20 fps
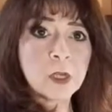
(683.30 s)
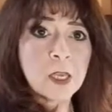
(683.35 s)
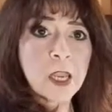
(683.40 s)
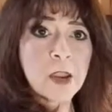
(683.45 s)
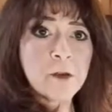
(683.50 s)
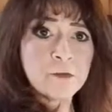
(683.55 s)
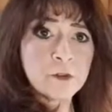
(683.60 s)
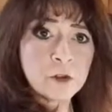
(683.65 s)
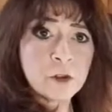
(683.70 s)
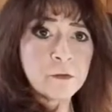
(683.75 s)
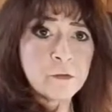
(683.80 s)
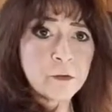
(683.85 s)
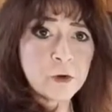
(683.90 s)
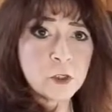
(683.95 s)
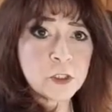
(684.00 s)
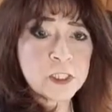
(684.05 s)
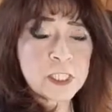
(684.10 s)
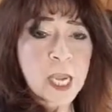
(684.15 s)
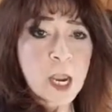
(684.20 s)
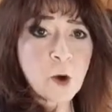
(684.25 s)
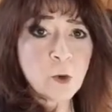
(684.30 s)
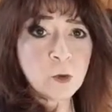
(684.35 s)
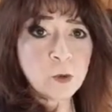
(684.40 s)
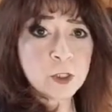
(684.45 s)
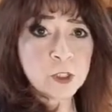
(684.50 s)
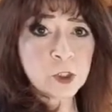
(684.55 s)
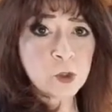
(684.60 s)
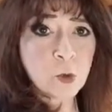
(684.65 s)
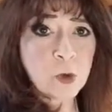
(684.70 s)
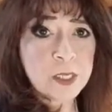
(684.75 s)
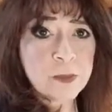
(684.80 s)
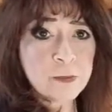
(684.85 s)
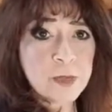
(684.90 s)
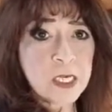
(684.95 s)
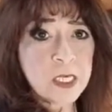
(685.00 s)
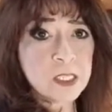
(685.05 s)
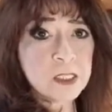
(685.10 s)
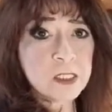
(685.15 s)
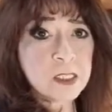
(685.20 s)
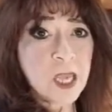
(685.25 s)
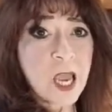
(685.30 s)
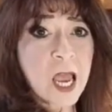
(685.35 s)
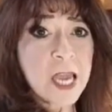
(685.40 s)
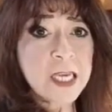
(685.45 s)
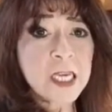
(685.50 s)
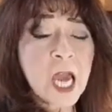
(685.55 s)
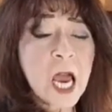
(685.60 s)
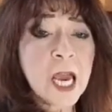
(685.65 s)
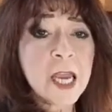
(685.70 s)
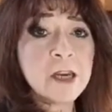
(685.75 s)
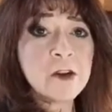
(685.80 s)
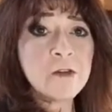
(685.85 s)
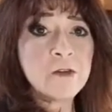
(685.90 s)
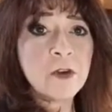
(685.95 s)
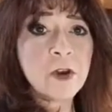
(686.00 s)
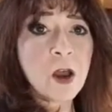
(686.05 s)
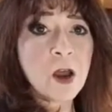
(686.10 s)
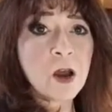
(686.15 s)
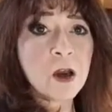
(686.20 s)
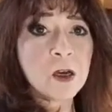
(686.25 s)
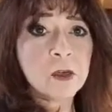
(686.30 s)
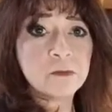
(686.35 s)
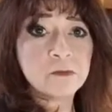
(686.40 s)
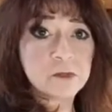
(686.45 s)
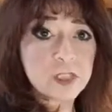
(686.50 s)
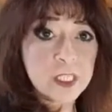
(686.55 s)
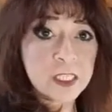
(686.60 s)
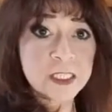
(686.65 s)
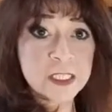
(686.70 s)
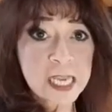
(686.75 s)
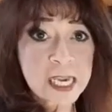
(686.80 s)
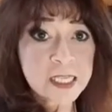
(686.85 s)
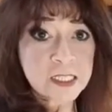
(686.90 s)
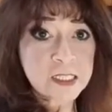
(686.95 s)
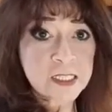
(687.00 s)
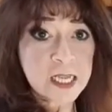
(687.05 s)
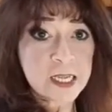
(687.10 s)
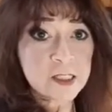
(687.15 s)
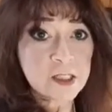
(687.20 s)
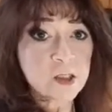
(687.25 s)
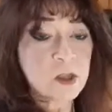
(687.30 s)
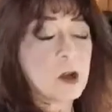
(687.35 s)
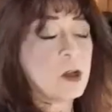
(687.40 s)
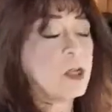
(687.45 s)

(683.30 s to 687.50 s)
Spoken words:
the first hour and 20 minutes, I kind of did a taste test on